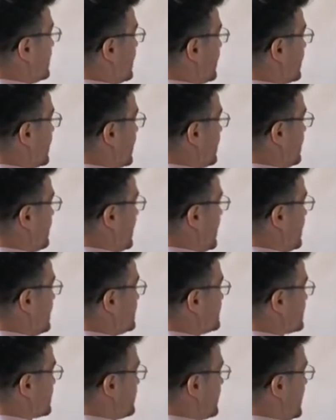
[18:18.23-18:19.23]
I get a
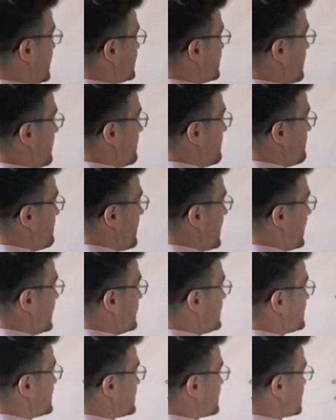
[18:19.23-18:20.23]
squared
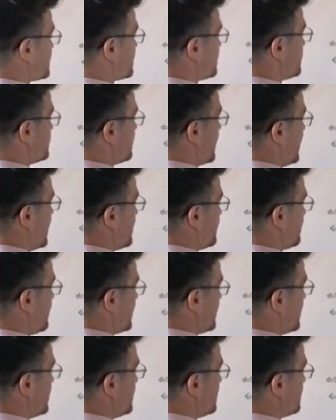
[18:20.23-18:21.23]
minus
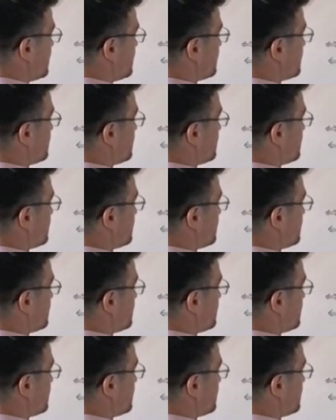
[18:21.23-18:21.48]
2ab